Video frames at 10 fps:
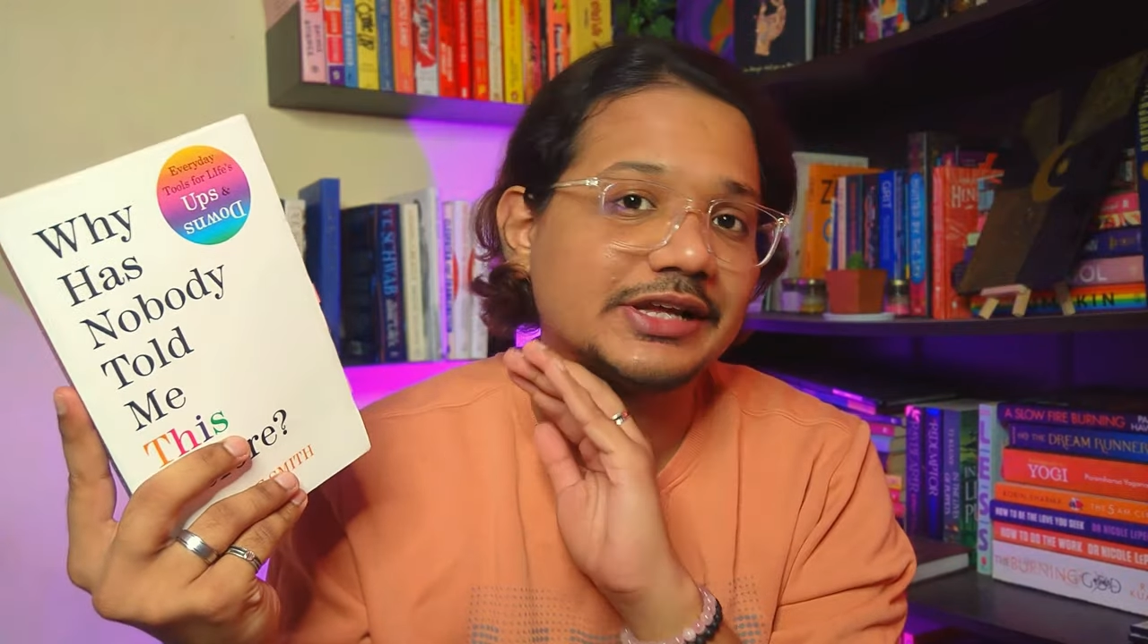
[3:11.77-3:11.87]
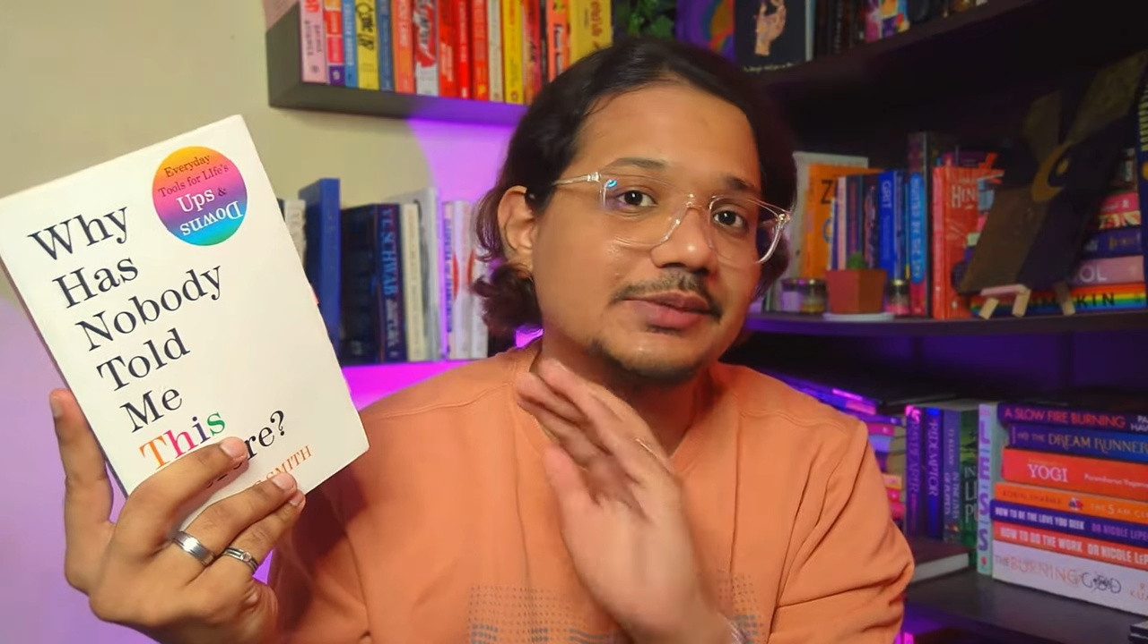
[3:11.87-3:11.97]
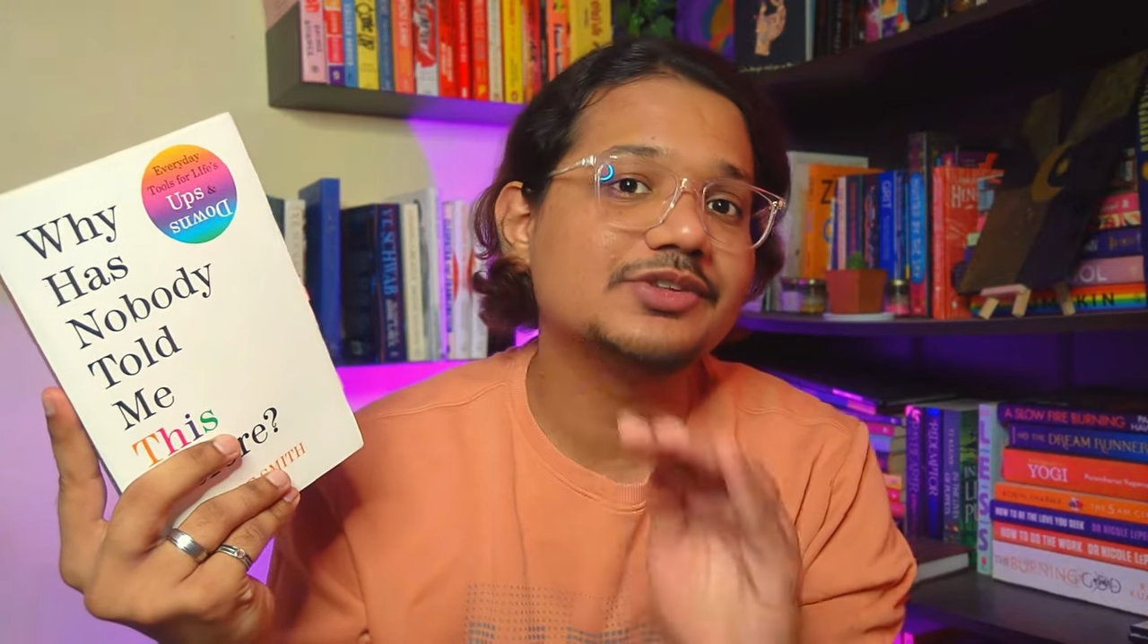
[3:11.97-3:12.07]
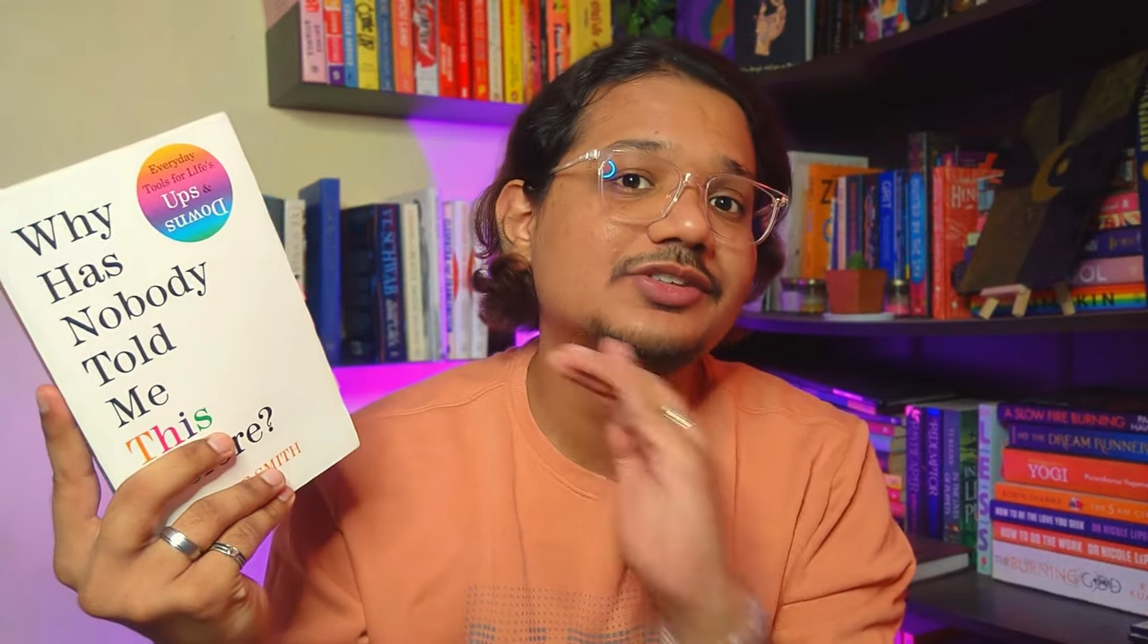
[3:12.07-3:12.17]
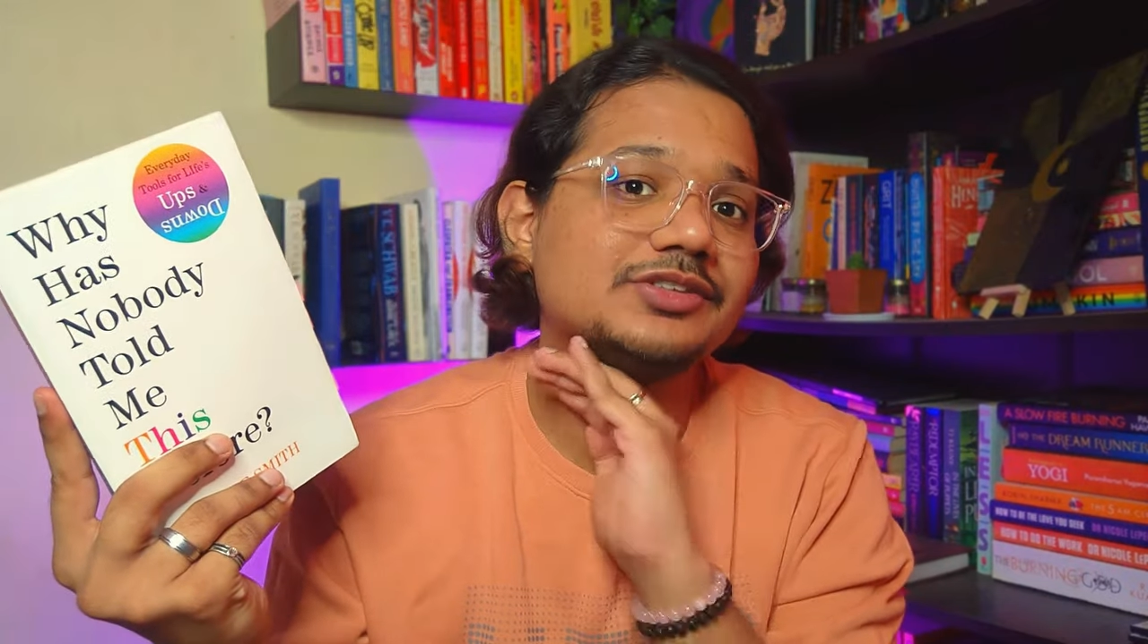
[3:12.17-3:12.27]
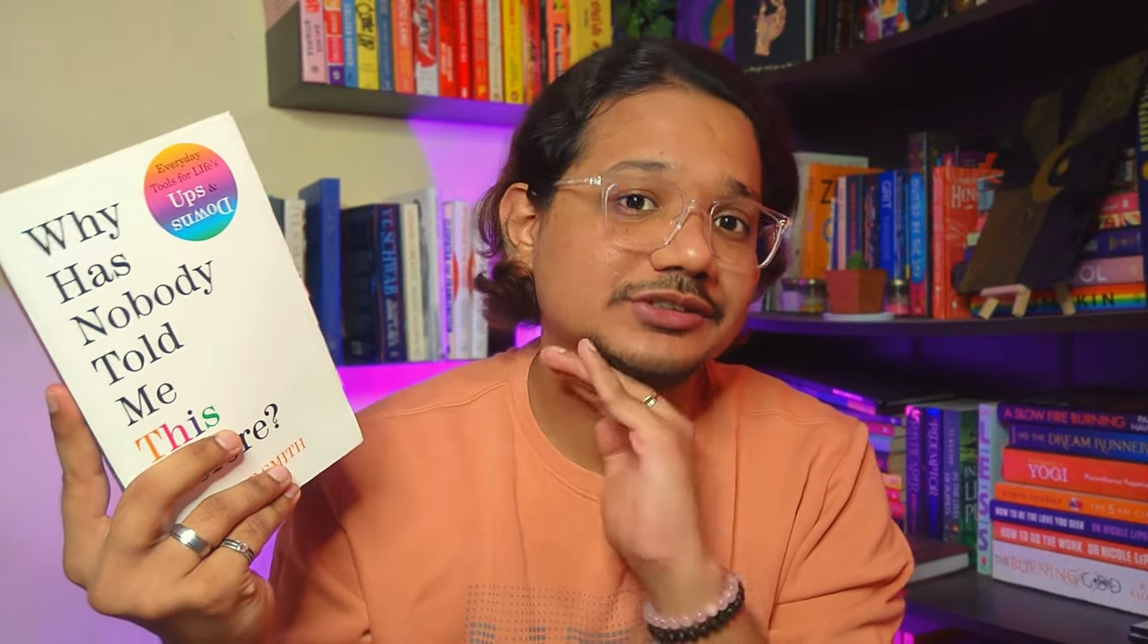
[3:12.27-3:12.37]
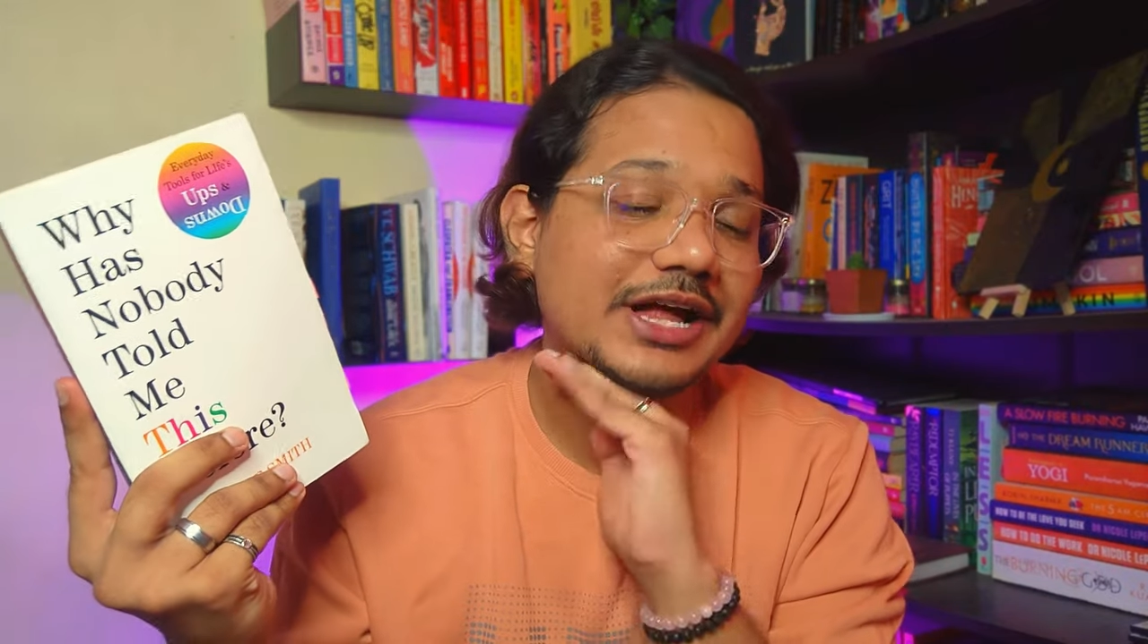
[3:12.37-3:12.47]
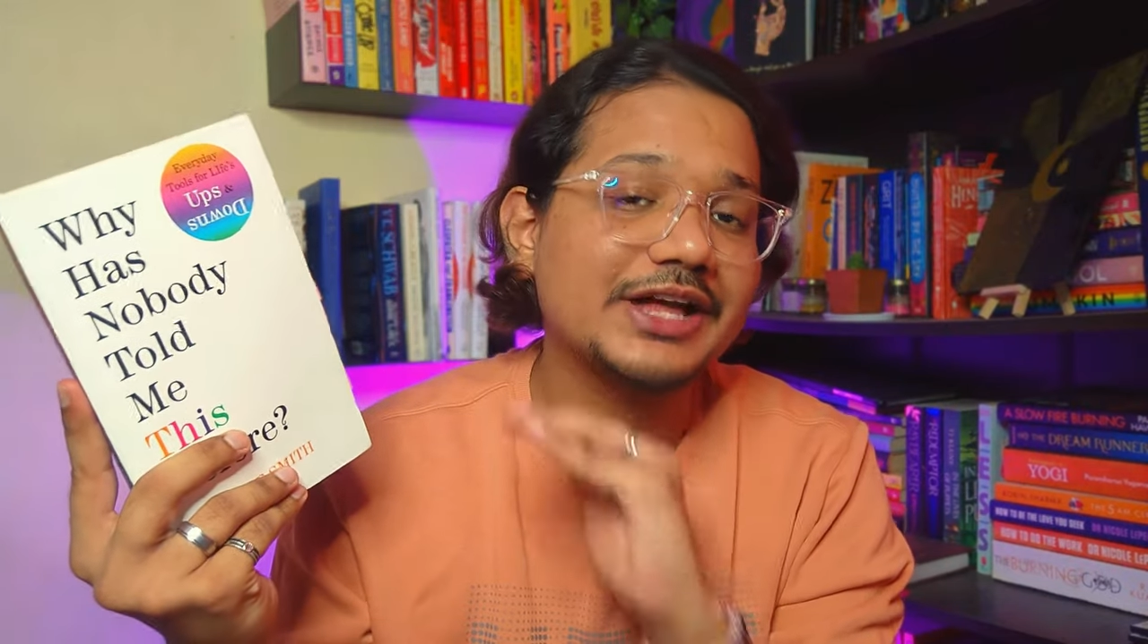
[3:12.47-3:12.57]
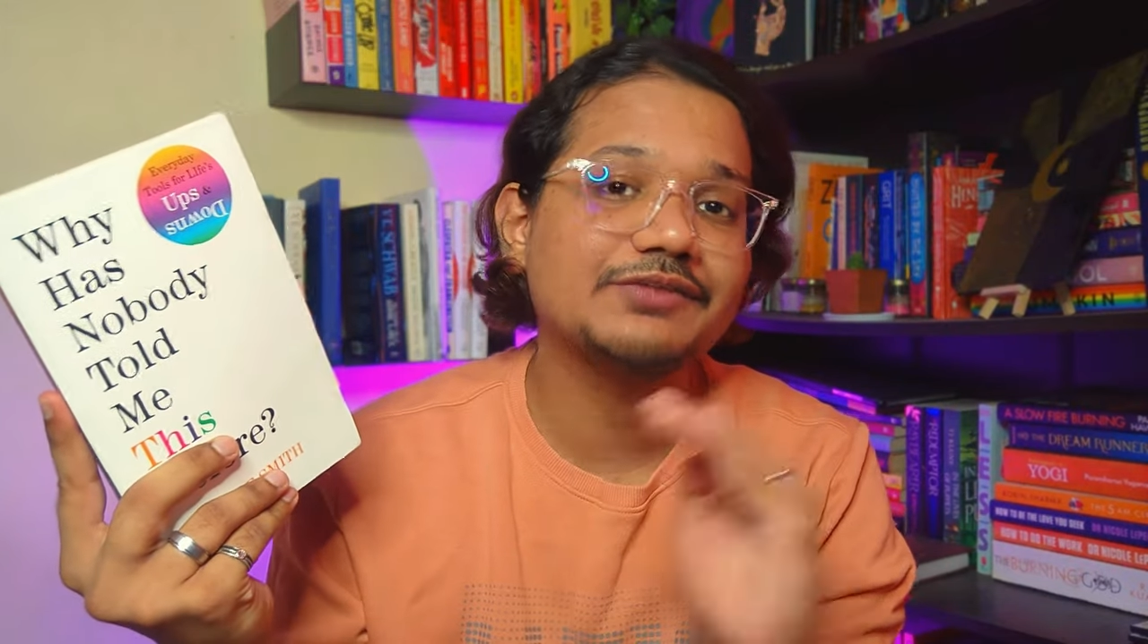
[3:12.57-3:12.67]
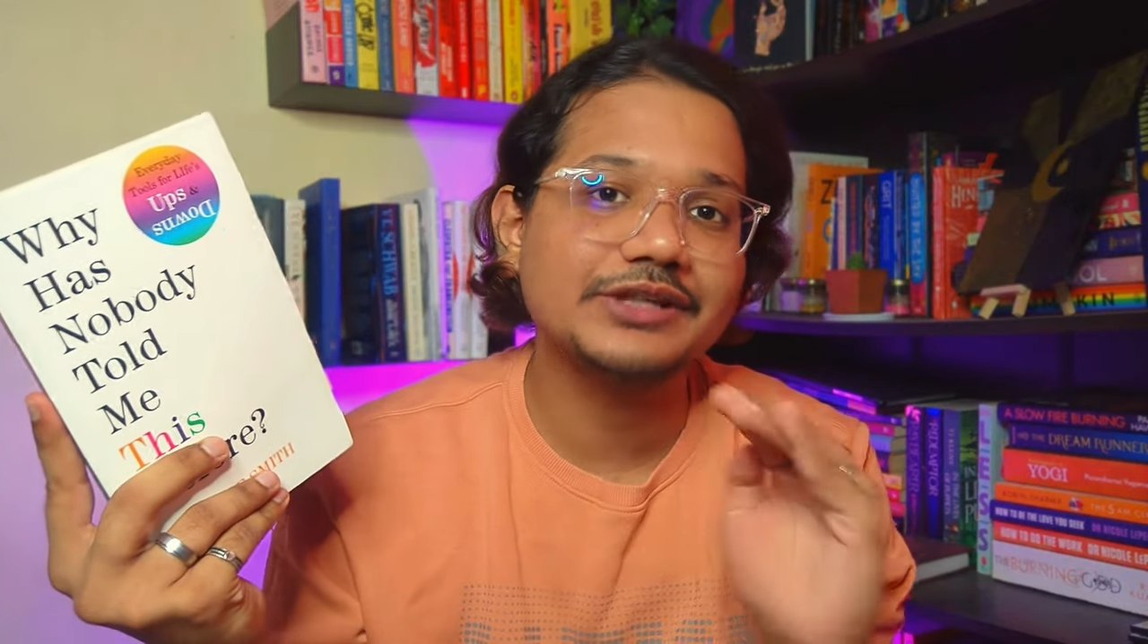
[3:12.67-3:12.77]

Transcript: helps us dive